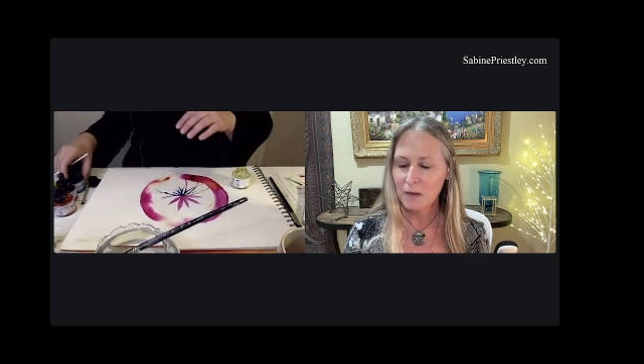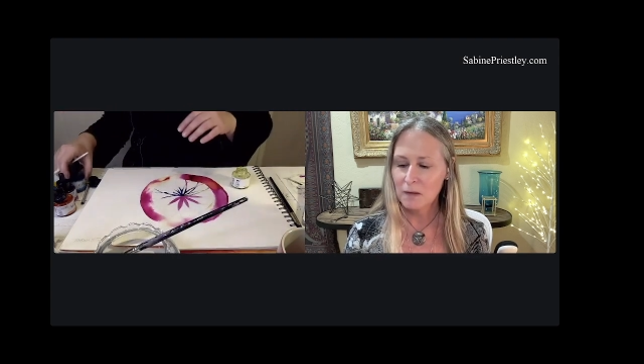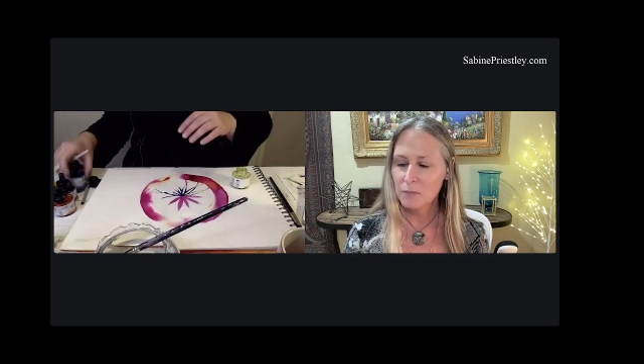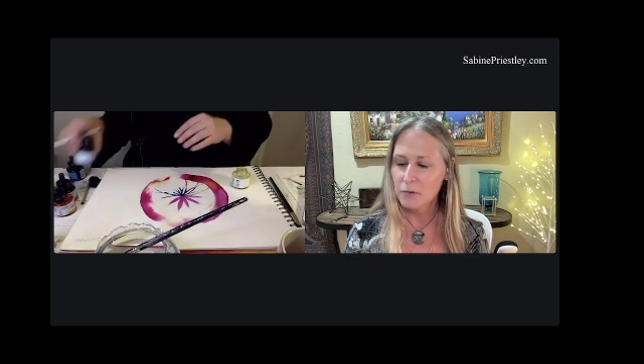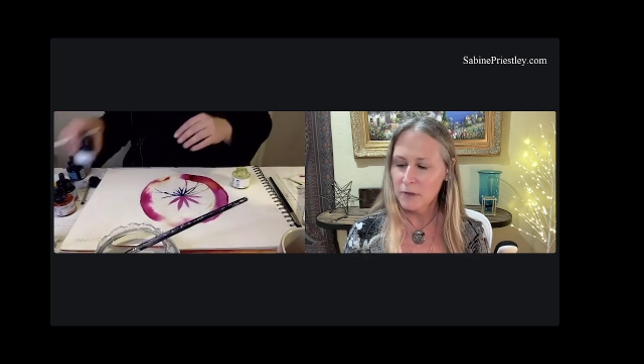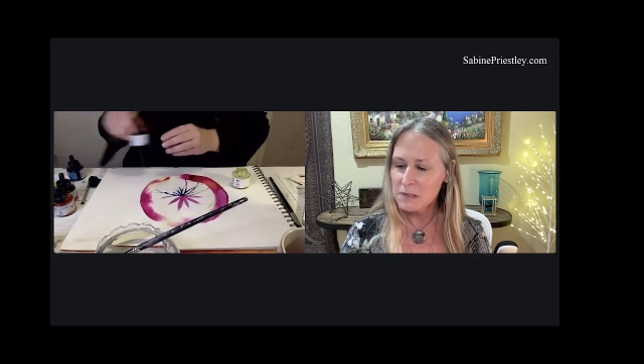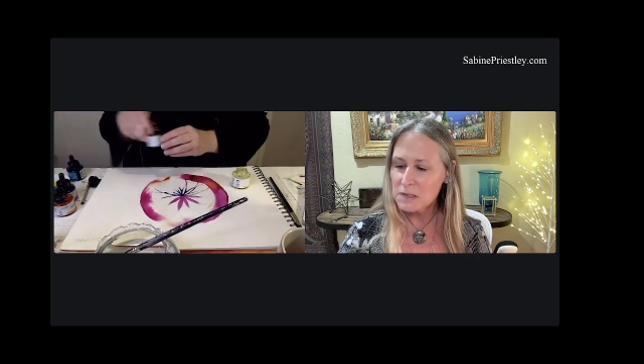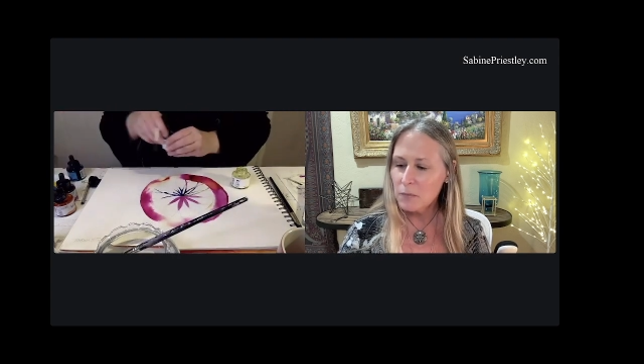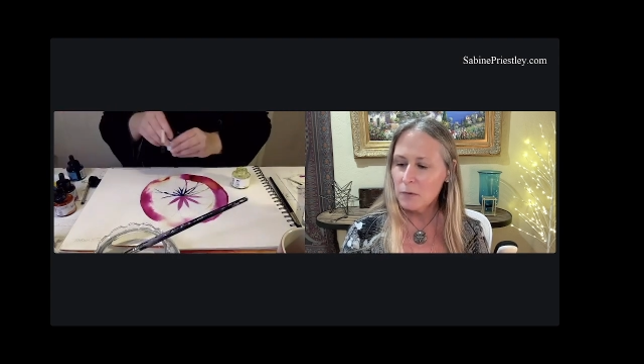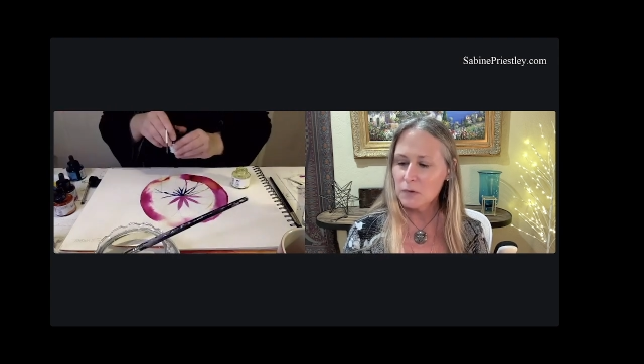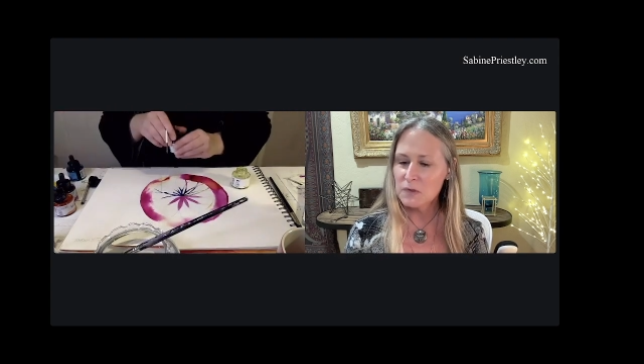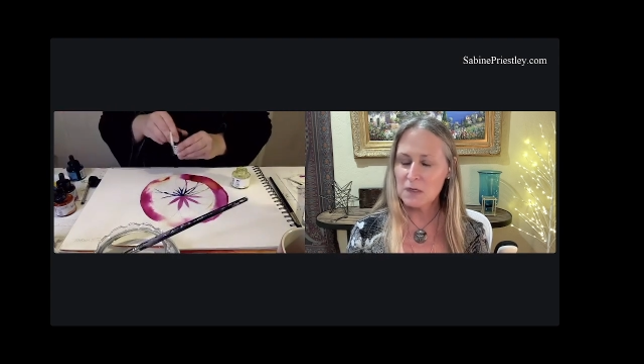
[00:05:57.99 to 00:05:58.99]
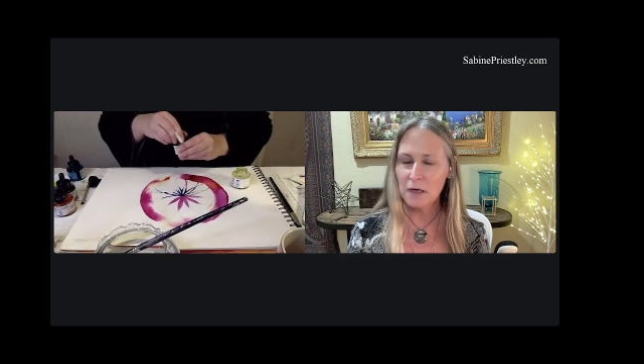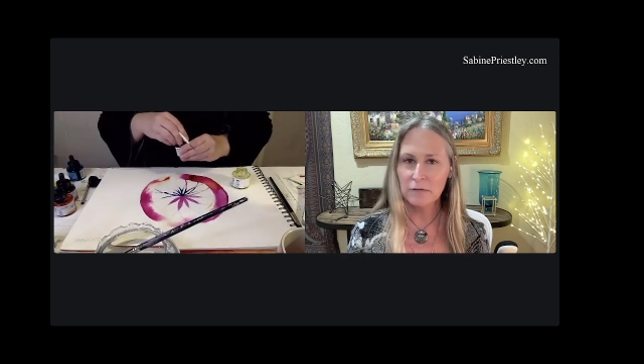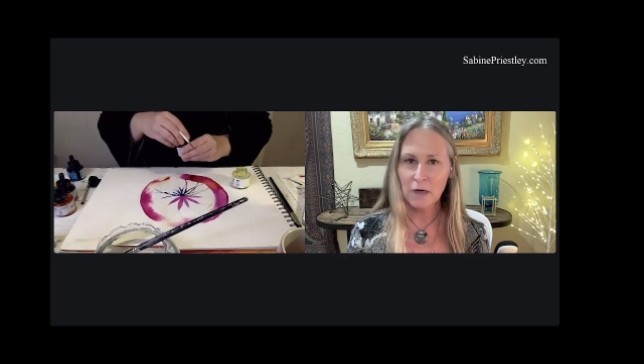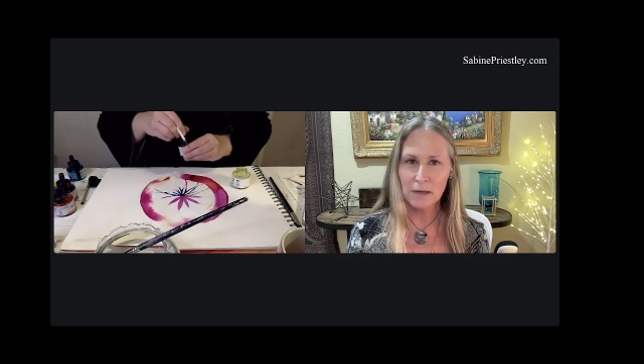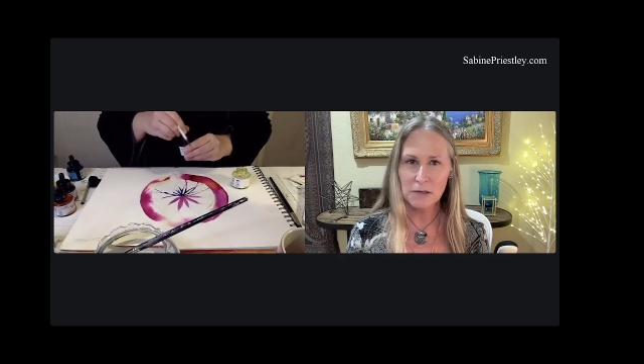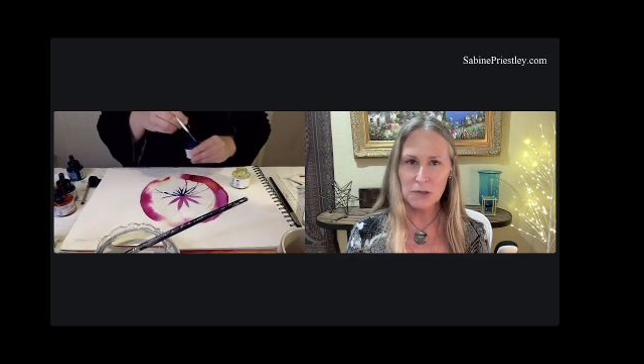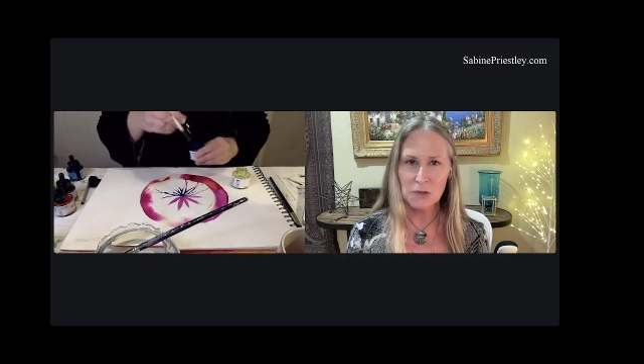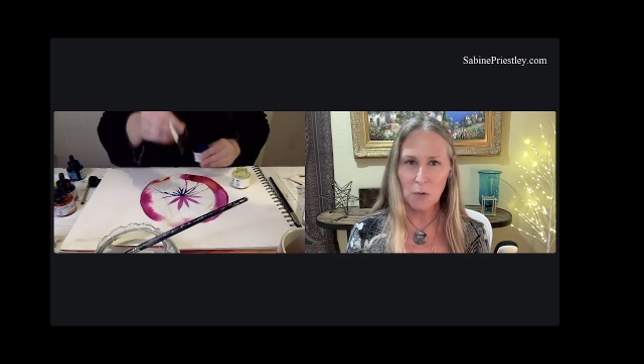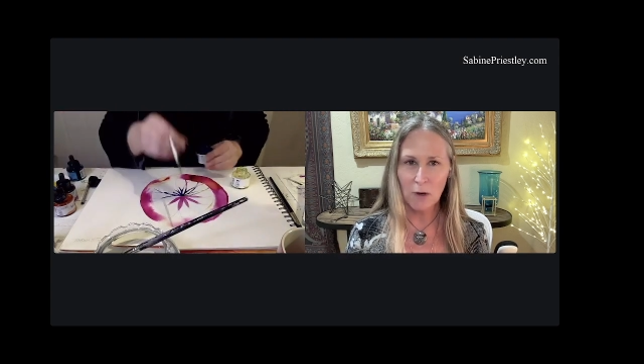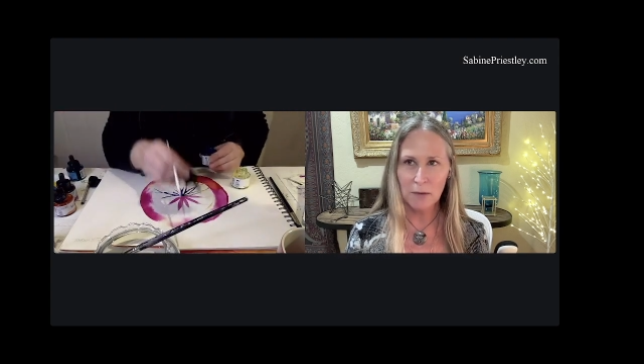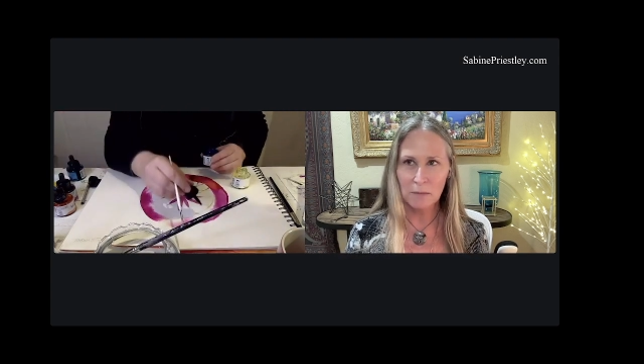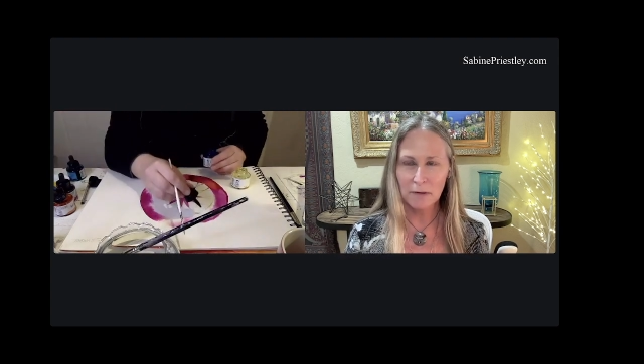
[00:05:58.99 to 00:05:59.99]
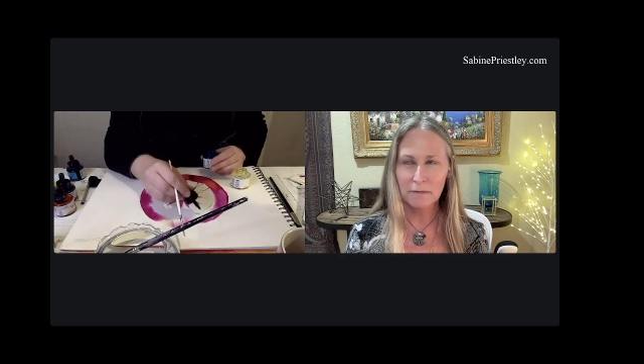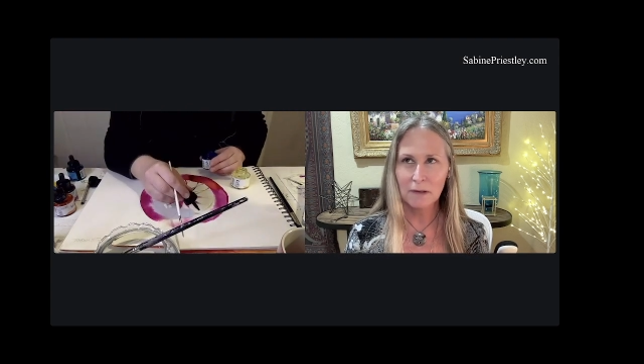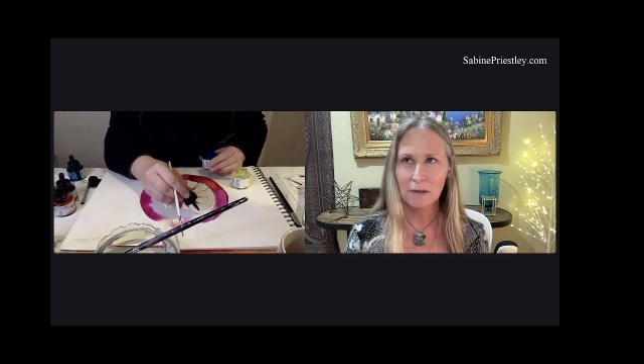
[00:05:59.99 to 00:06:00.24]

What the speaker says: principles of conscious quantum living.